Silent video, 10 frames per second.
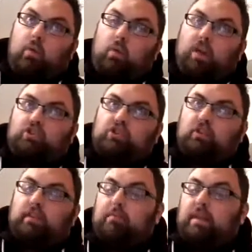
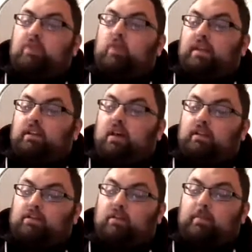during
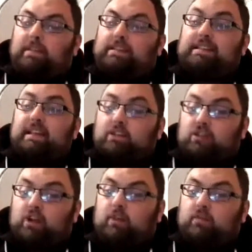the mid-season
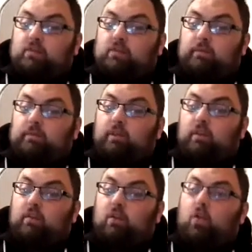shows,
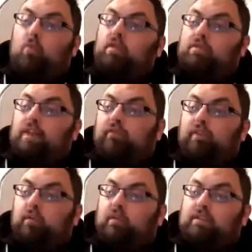almost
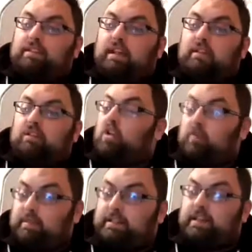everyone said the top
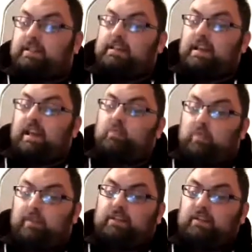6 as it is will
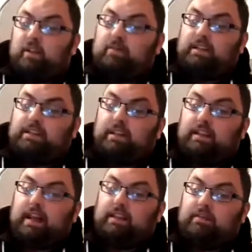be the top 6 at the
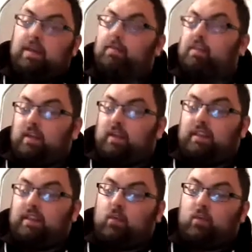end. Maybe not in
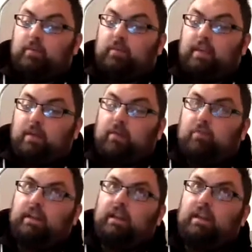that order, but they will be.